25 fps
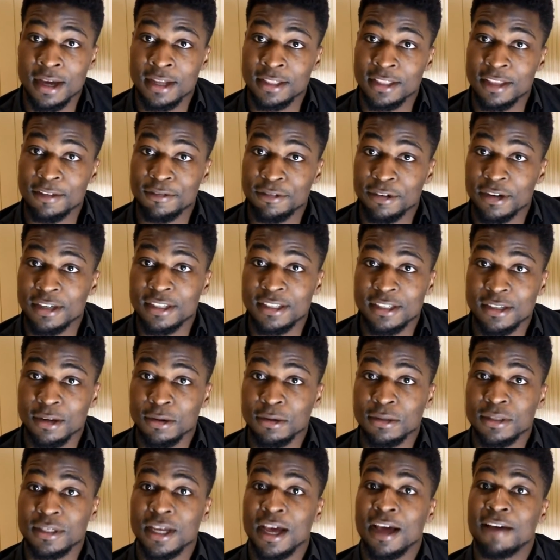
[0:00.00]
different
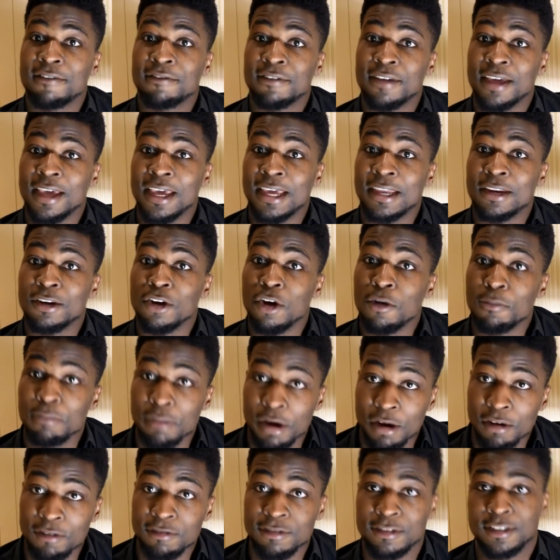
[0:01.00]
cells have a
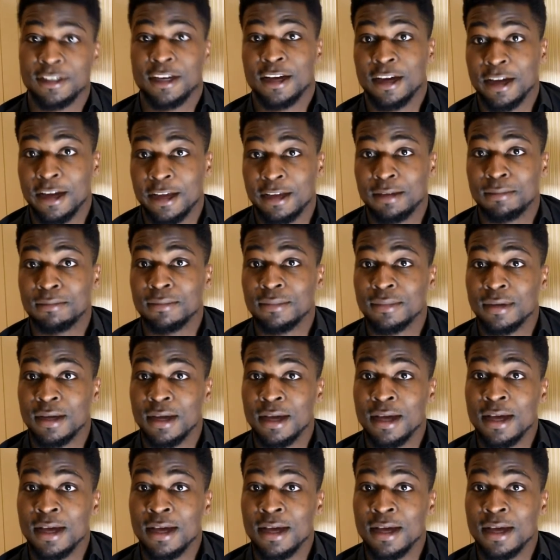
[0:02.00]
number of time